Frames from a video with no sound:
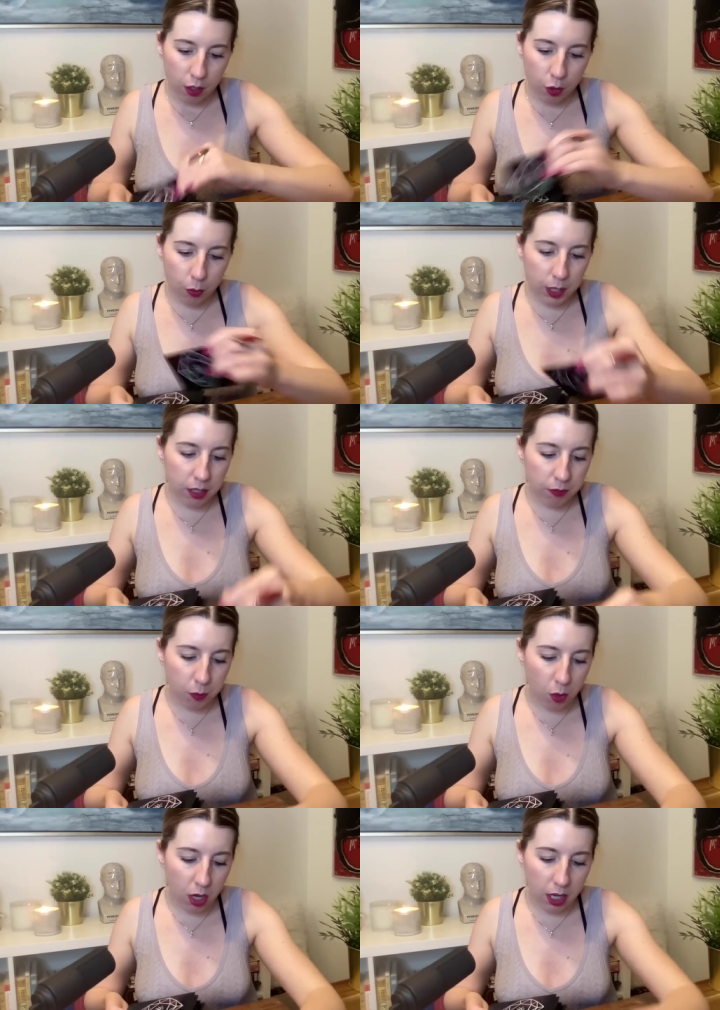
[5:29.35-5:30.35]
Queen of
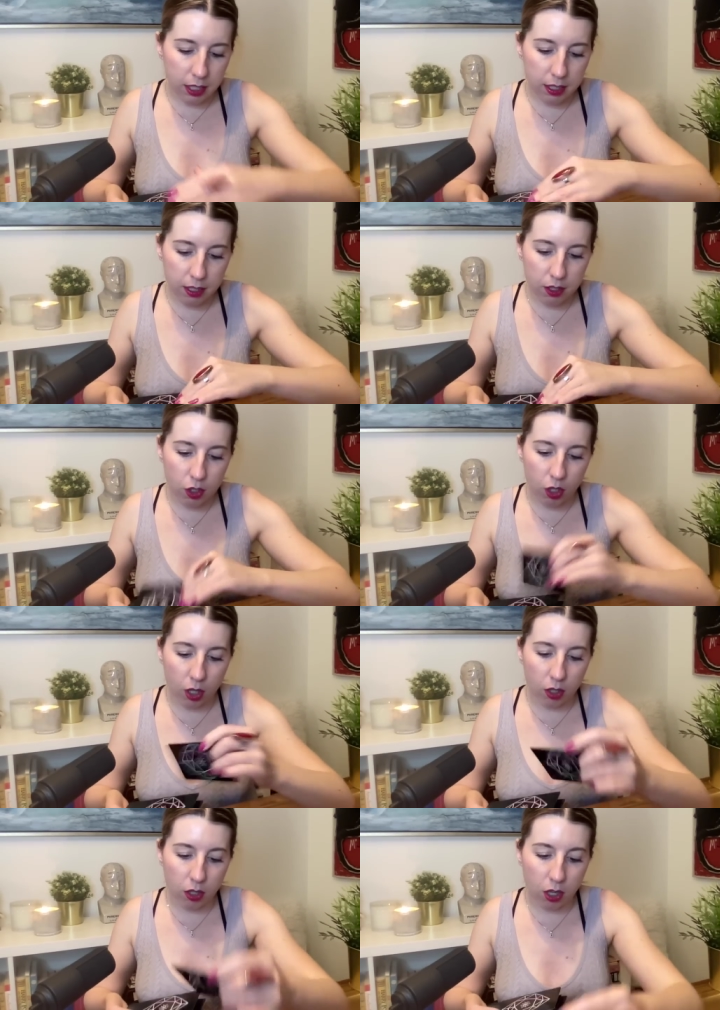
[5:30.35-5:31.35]
Wands, the
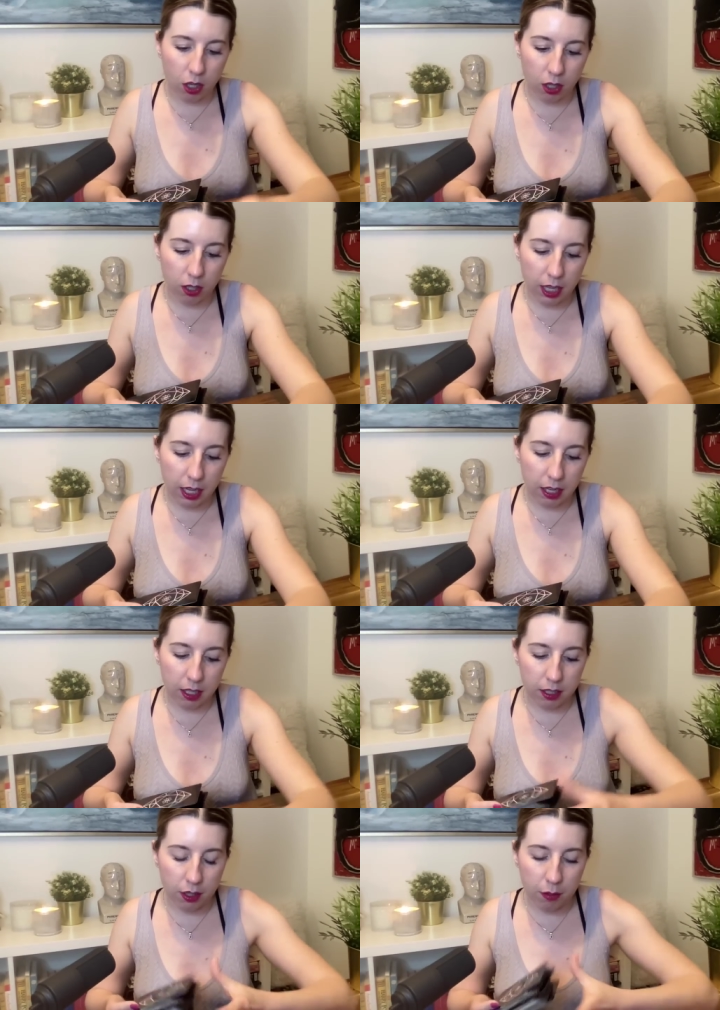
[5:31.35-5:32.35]
Star card,
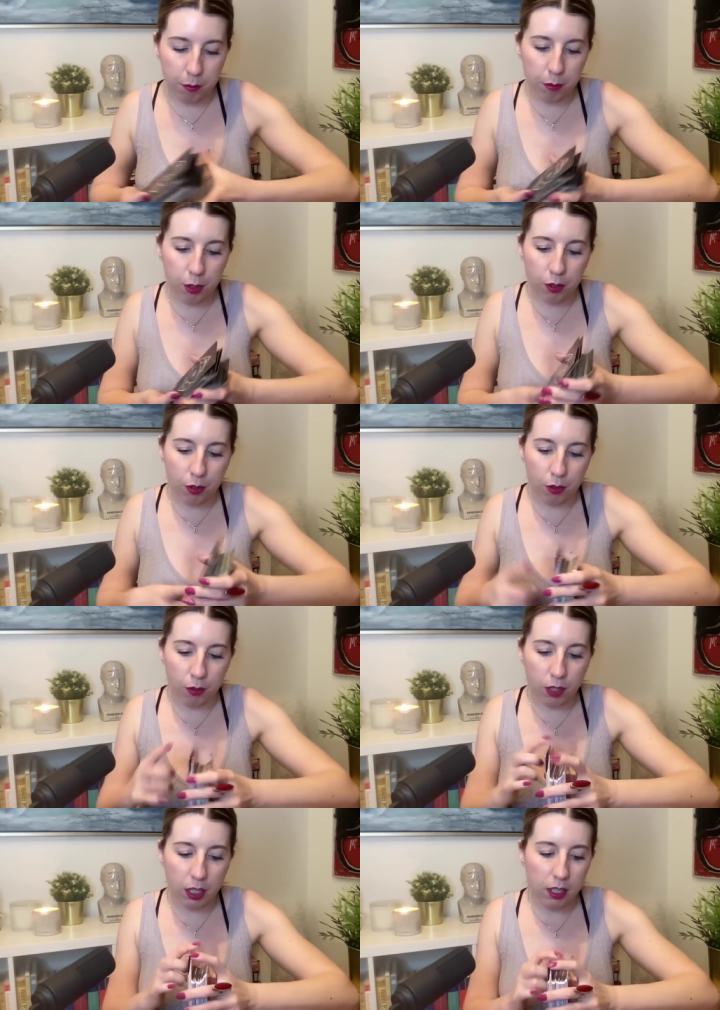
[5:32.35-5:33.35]
and the
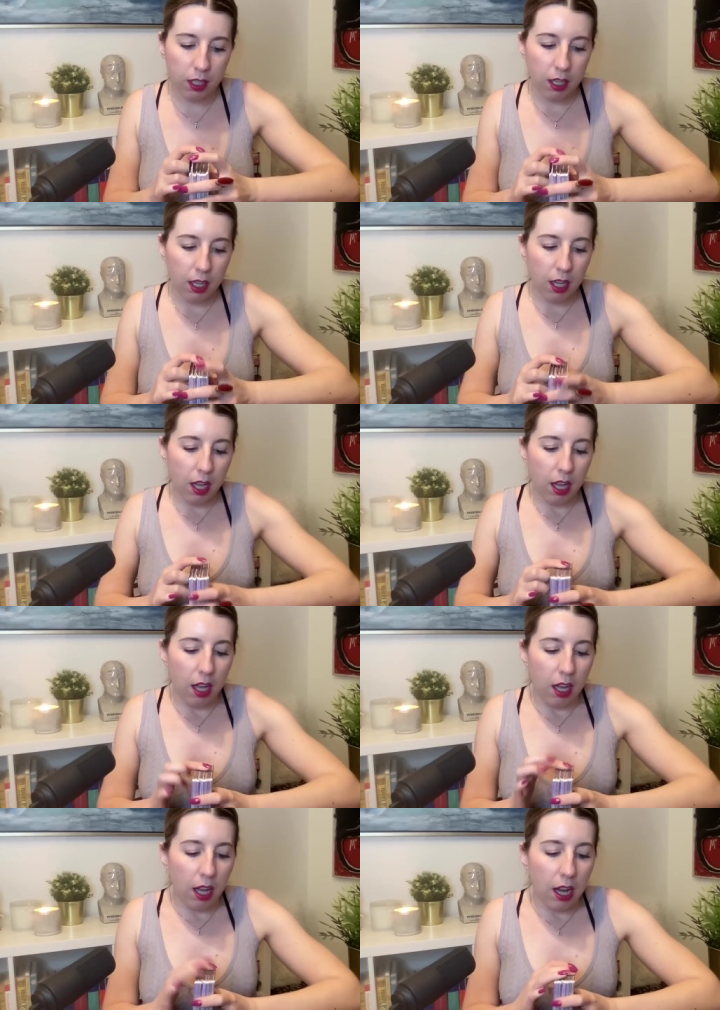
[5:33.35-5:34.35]
Moon.
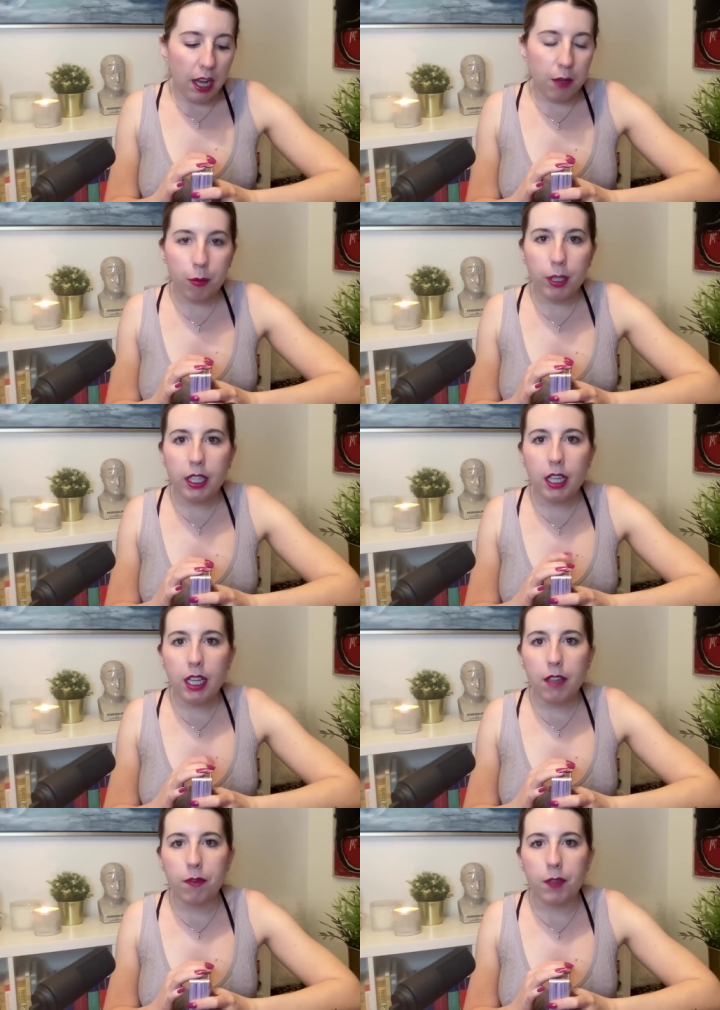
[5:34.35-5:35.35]
I
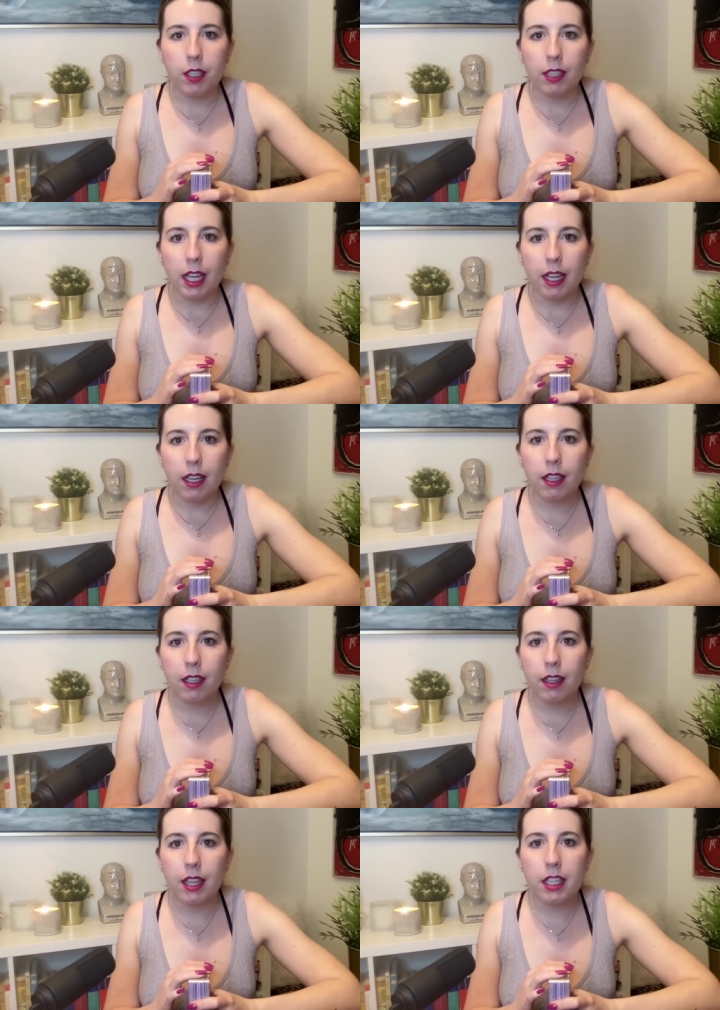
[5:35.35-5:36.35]
really feel like
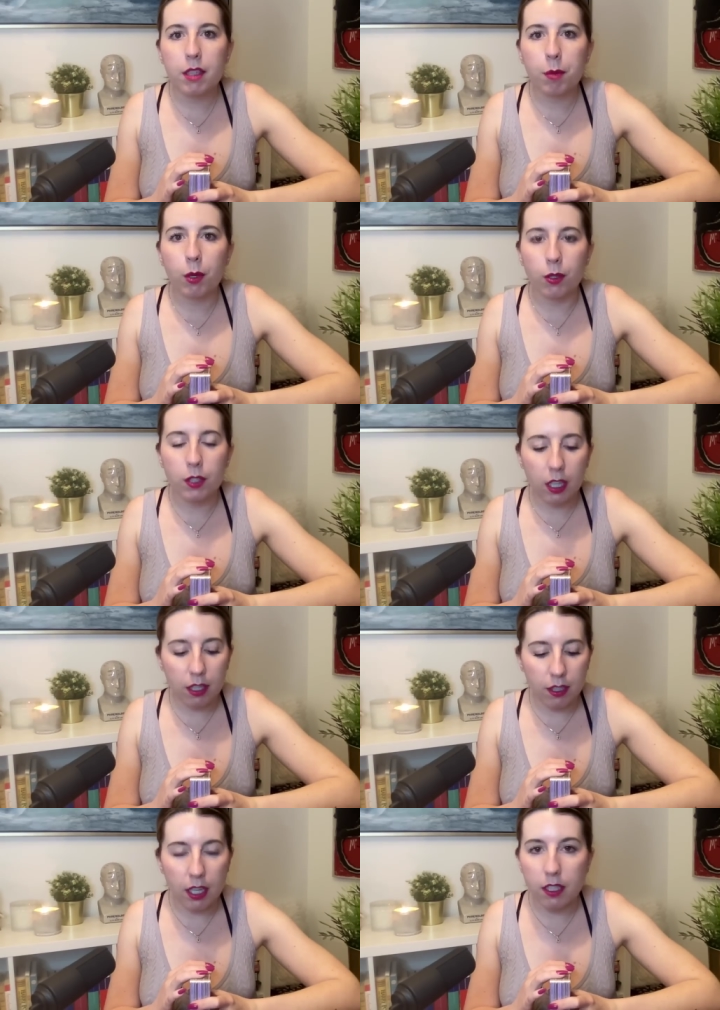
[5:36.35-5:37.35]
this
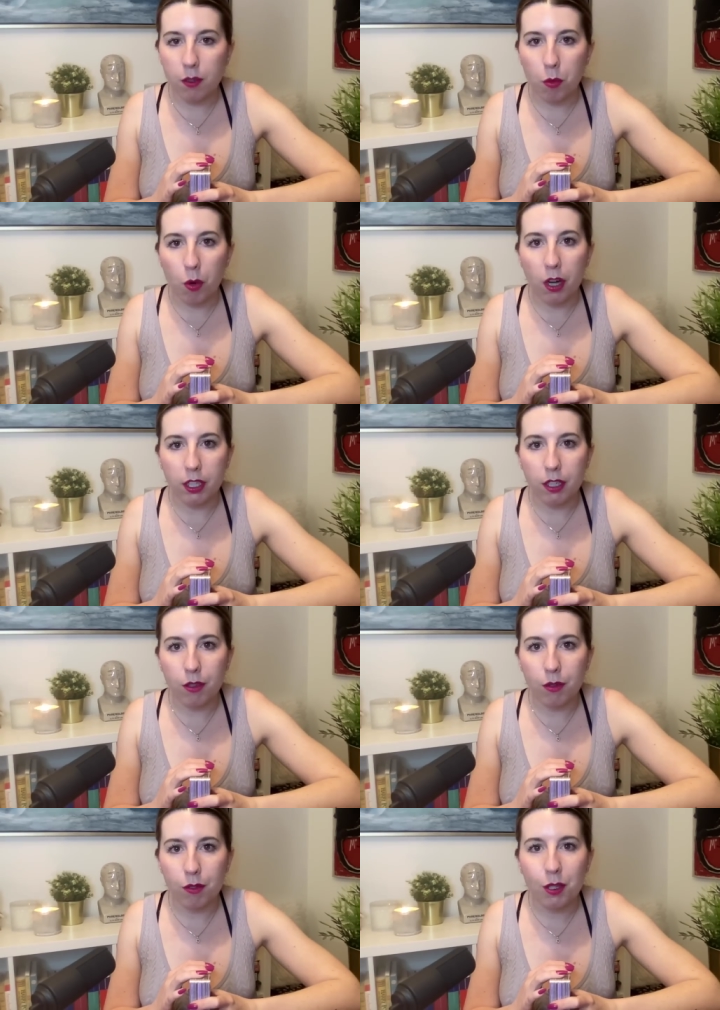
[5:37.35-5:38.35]
person doesn't want
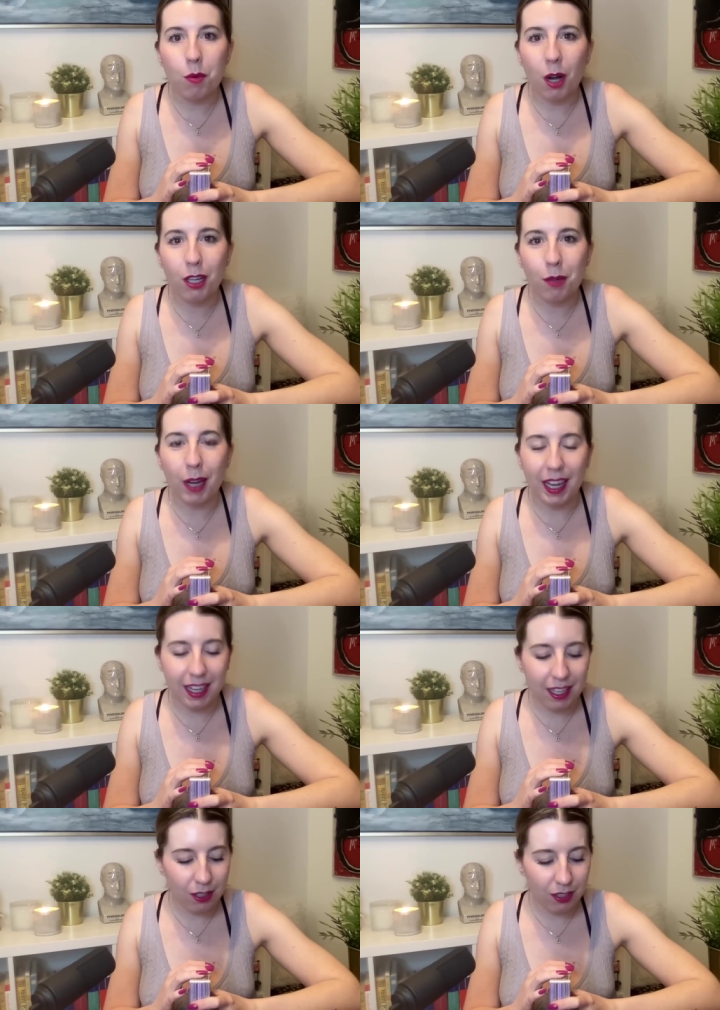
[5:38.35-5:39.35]
you to walk away
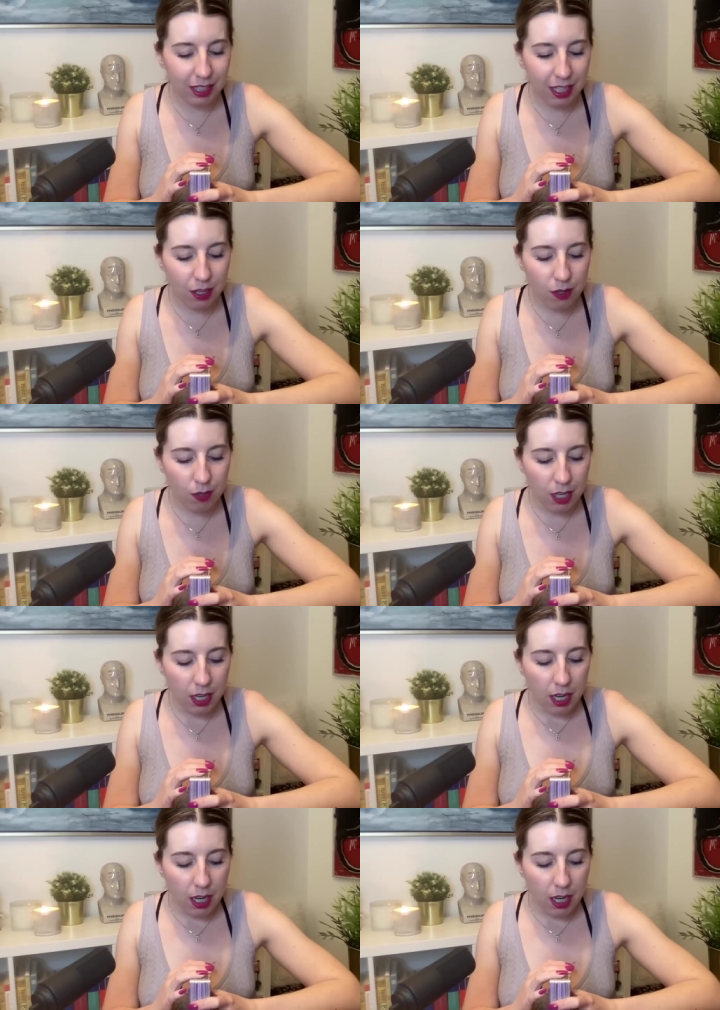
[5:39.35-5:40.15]
here, Leo.